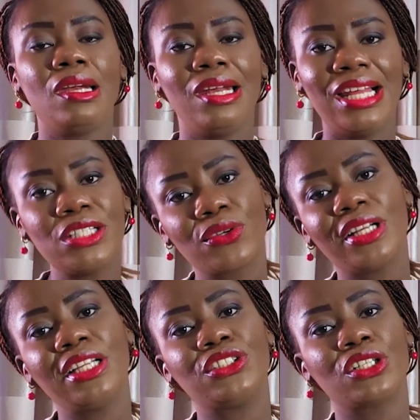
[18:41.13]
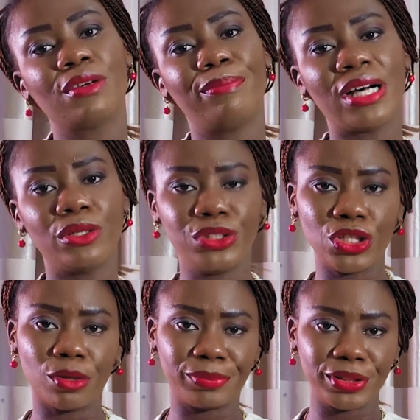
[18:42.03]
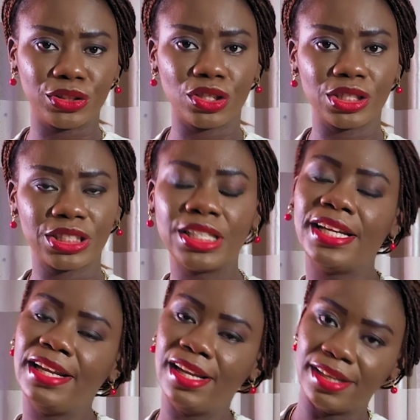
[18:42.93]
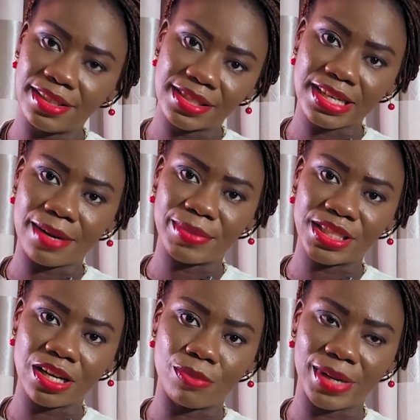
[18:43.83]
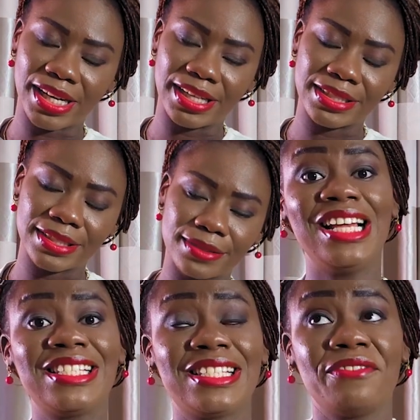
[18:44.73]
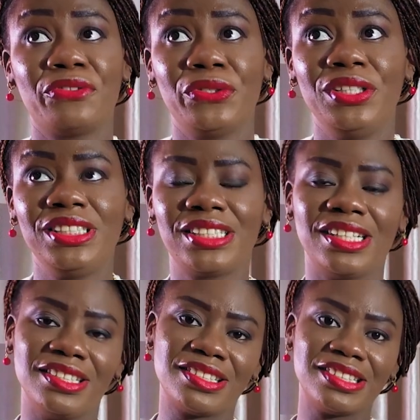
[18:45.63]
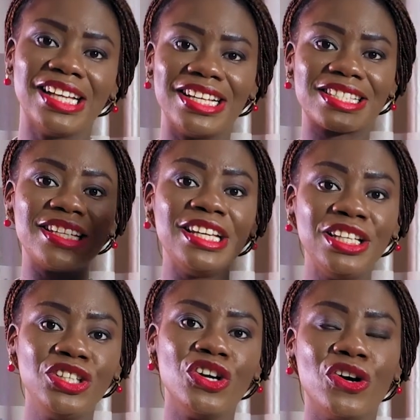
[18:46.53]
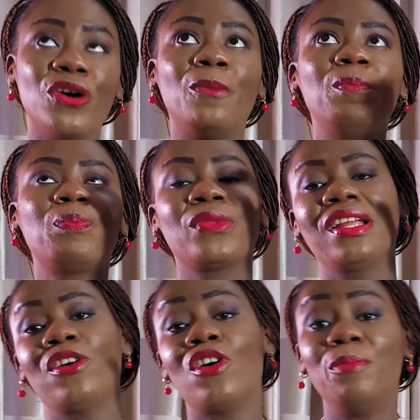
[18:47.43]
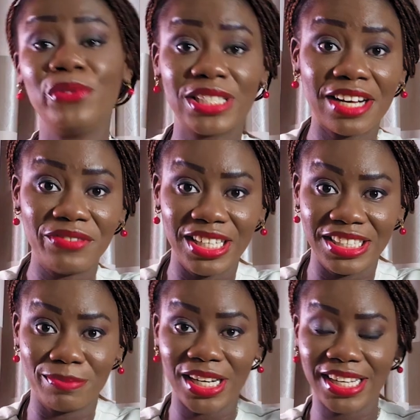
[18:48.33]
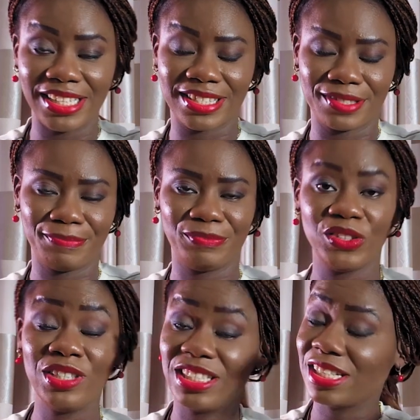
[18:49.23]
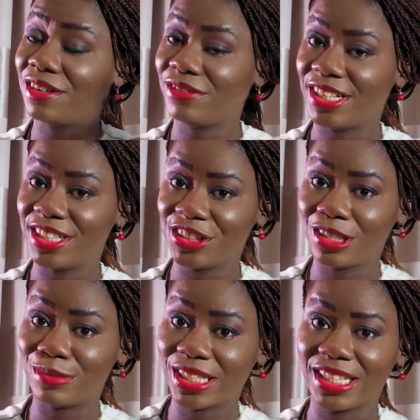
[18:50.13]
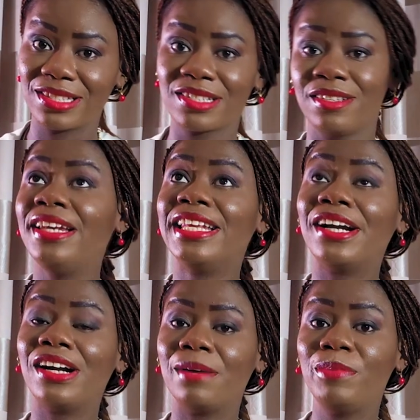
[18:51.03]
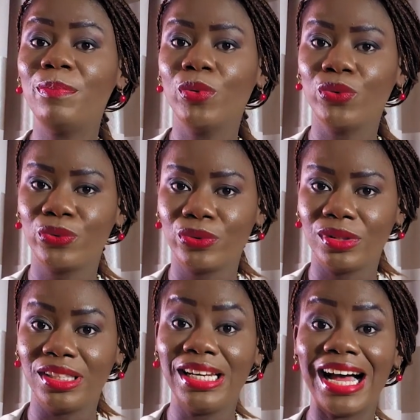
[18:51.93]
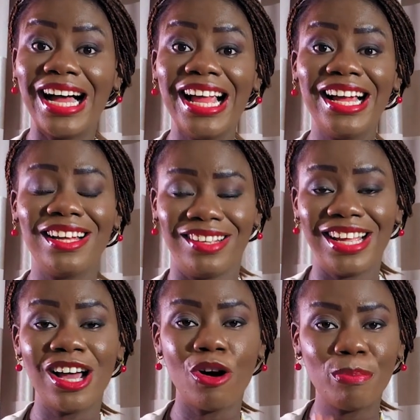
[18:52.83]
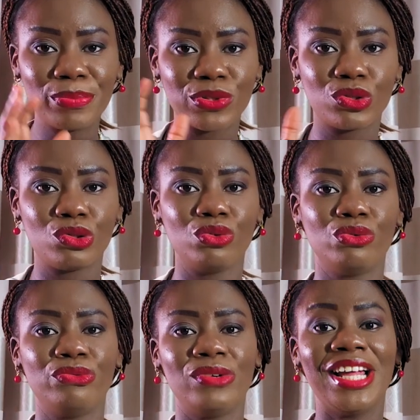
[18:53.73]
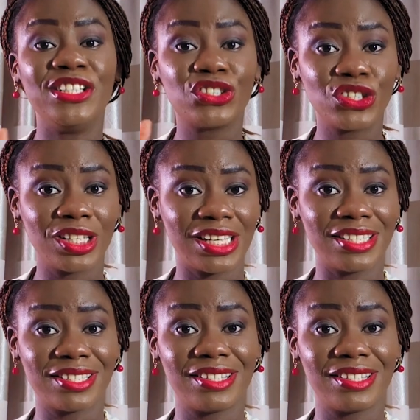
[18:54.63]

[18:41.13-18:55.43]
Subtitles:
Let's quickly talk about the operators in this capital market. Let's say, for instance, that in your Computer Village market, which is our financial market, there are people that helps to ensure that